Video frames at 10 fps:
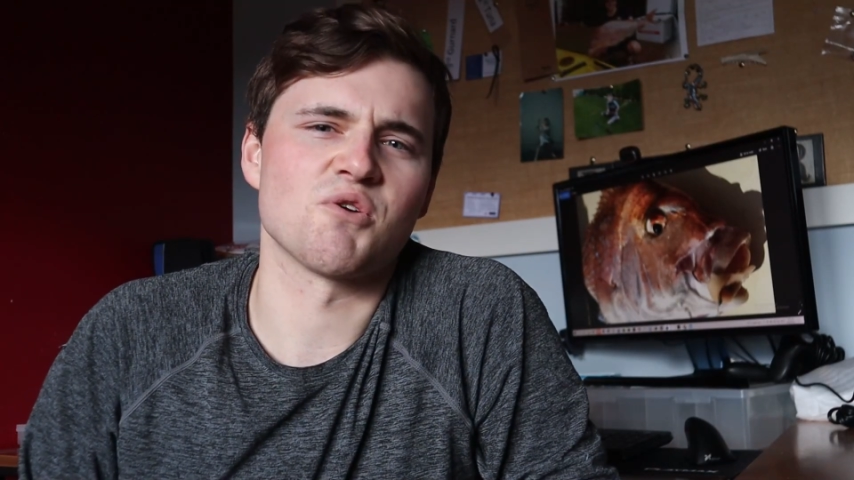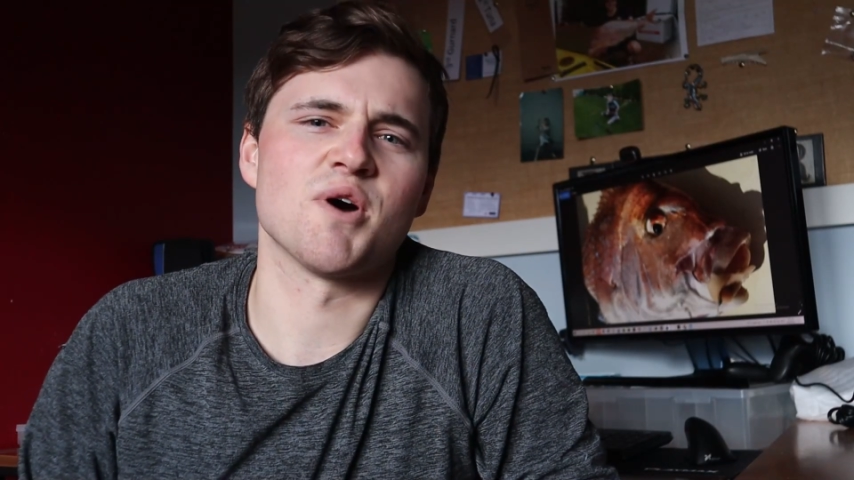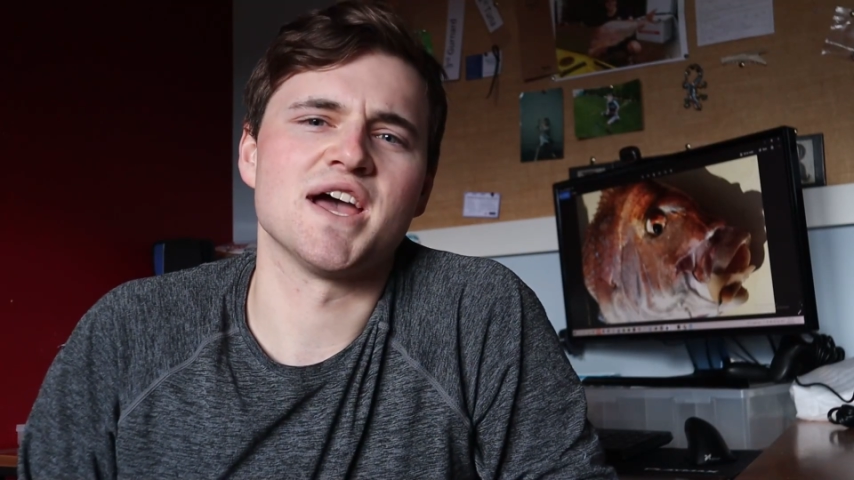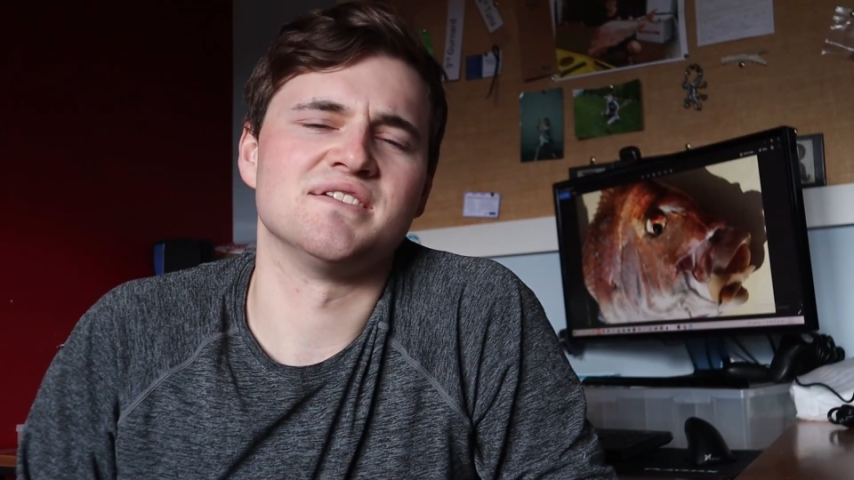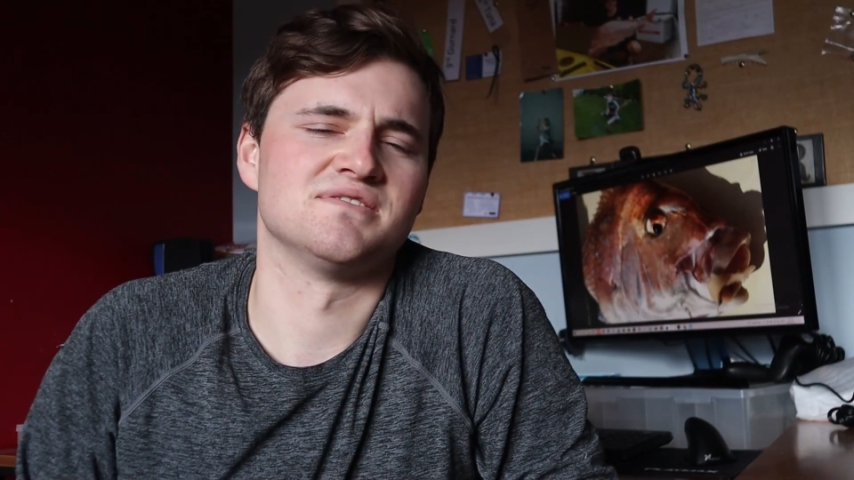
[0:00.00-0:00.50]

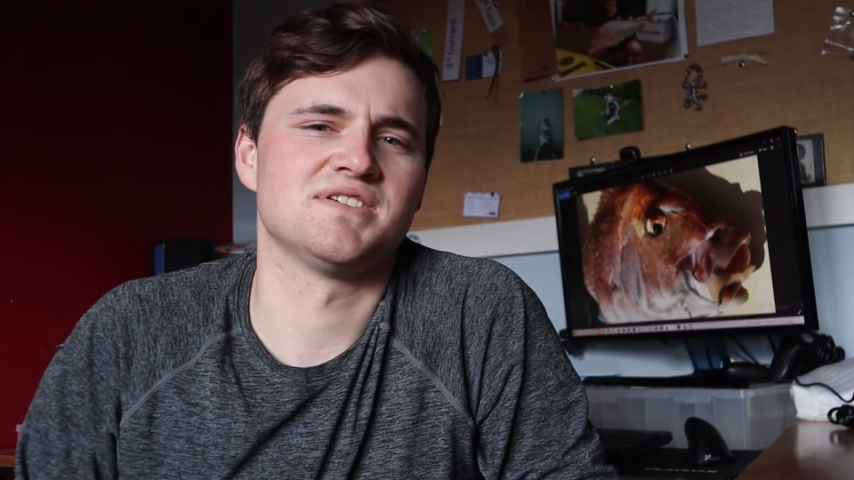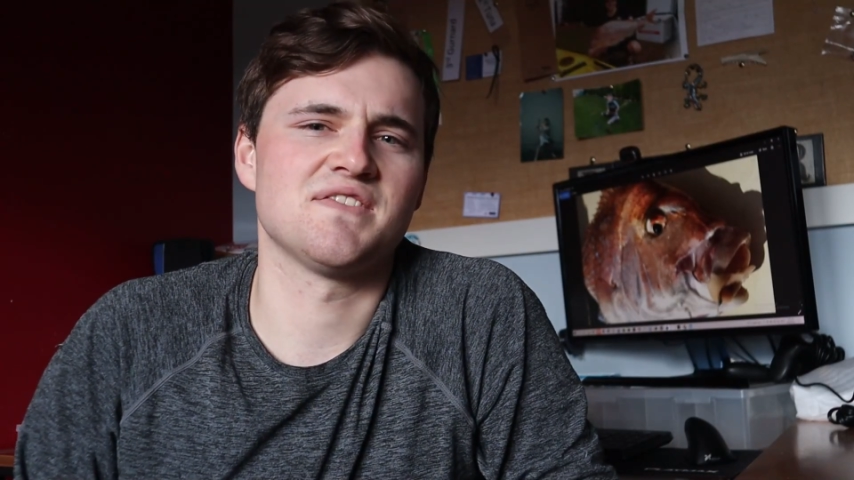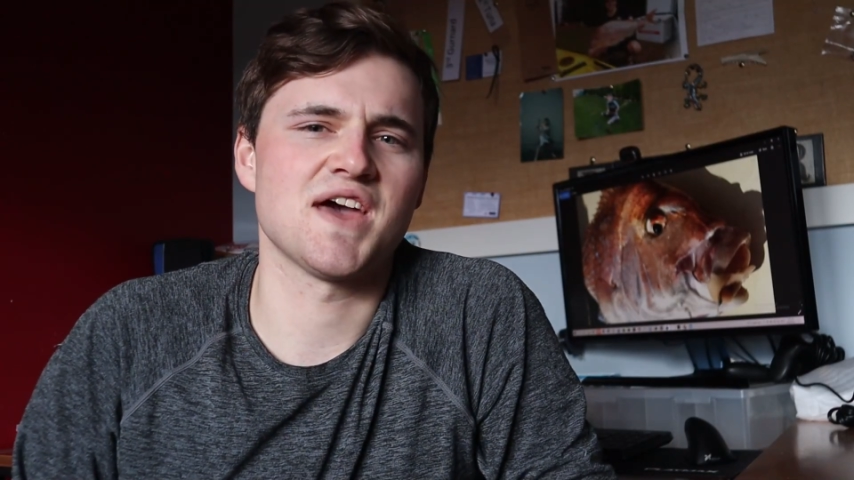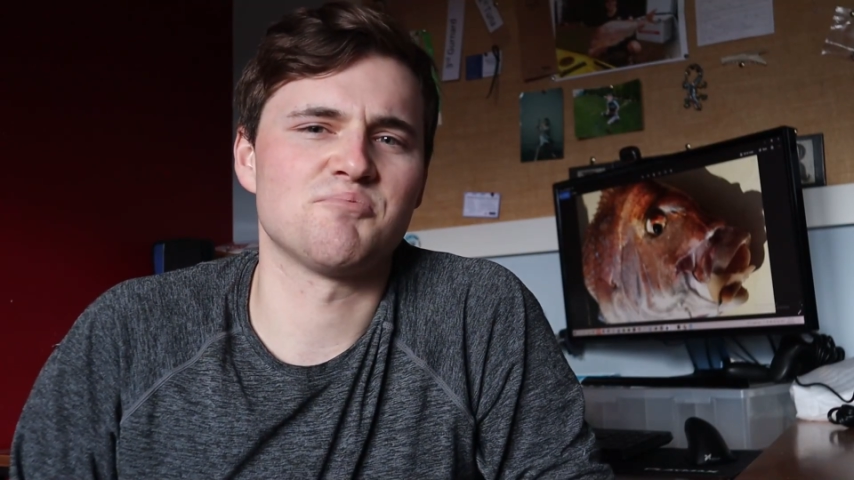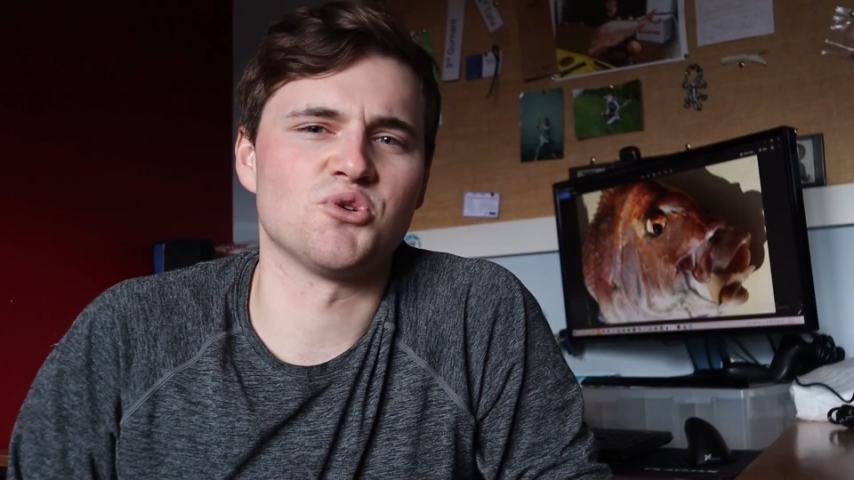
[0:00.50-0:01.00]
away
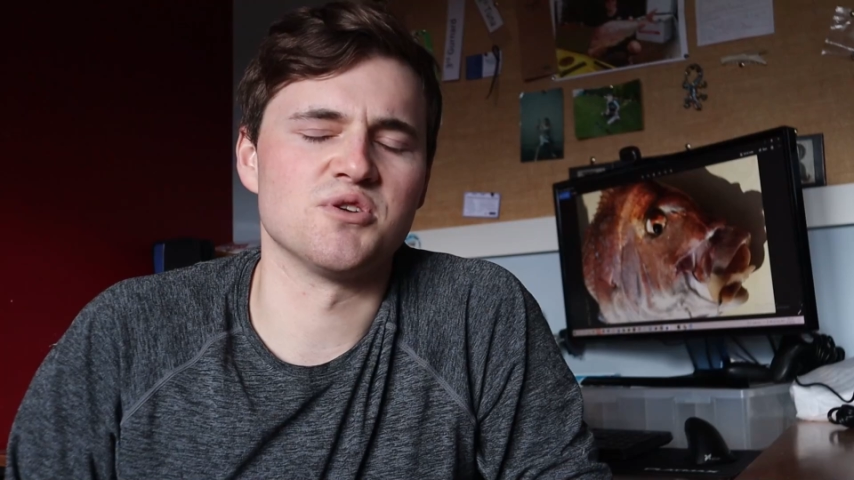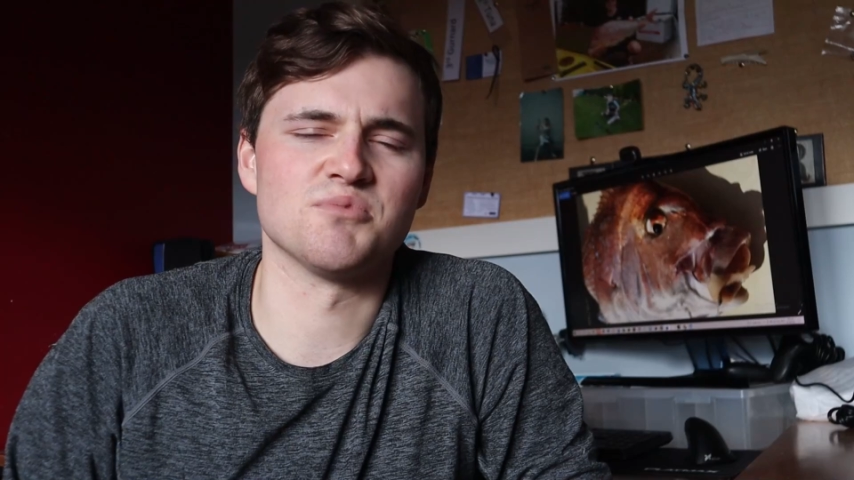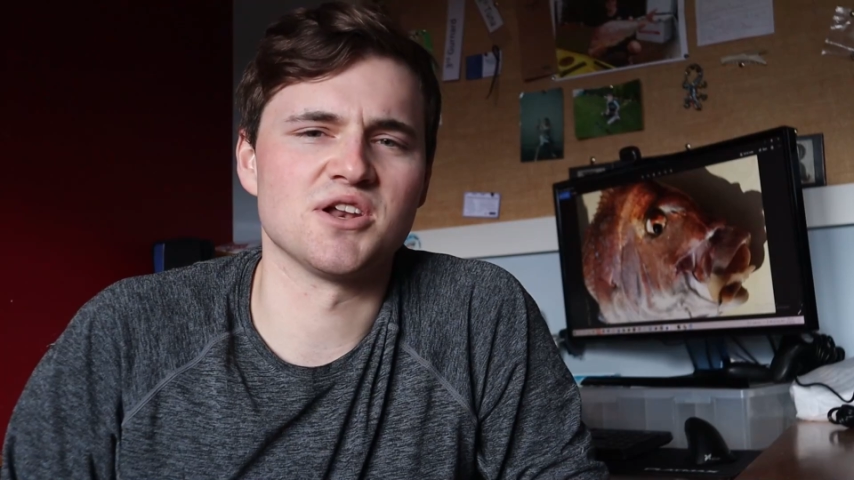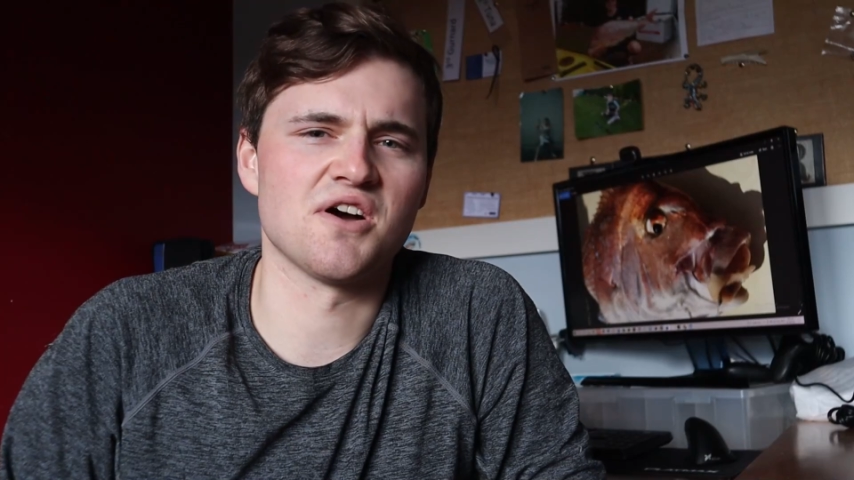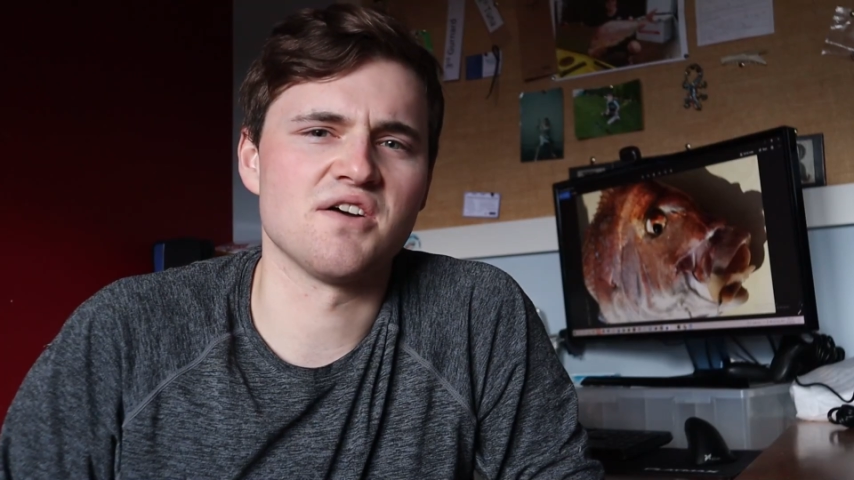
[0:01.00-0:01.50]
at that point in
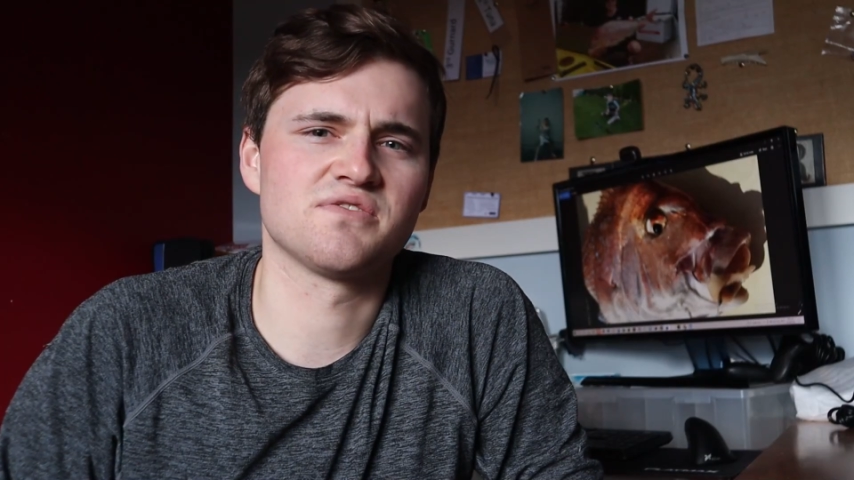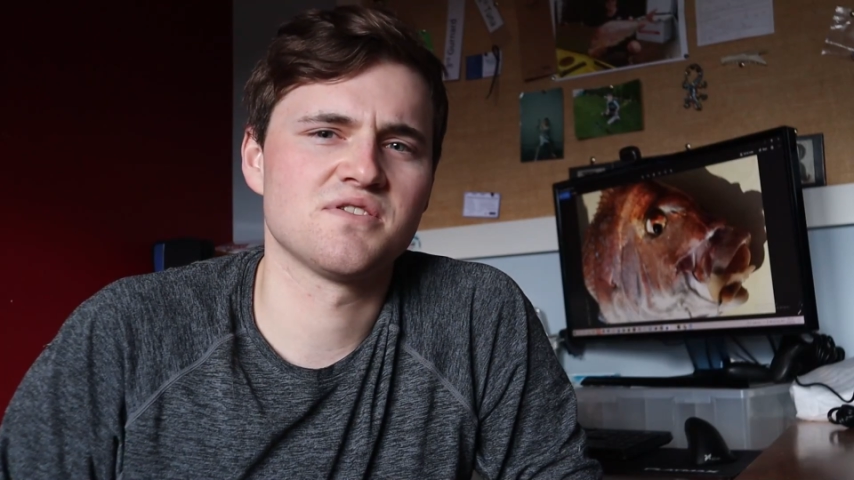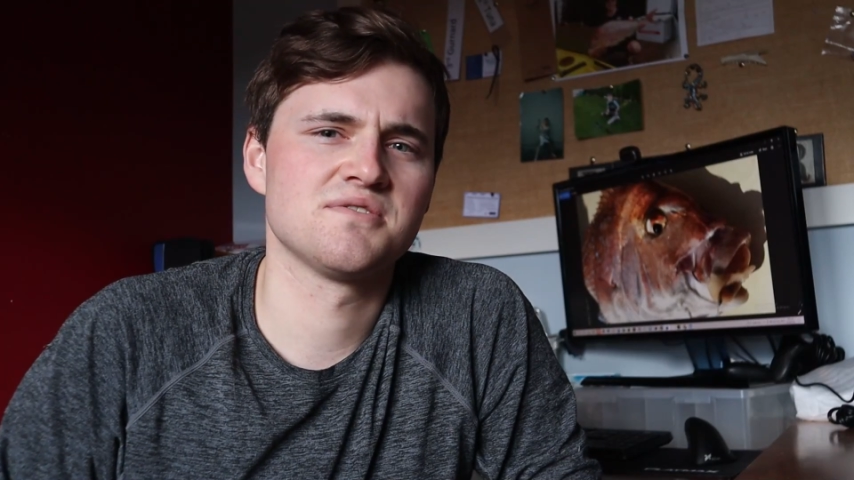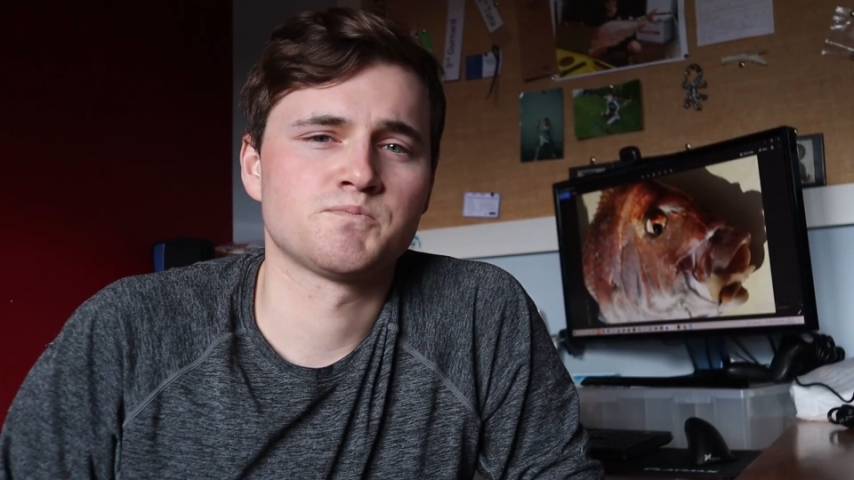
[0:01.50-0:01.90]
my life.